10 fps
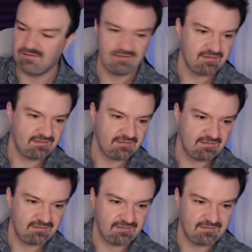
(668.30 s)

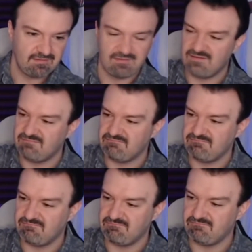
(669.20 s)

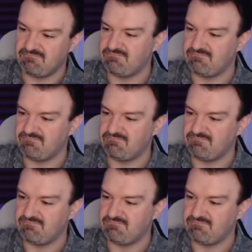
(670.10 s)
(no one is talking)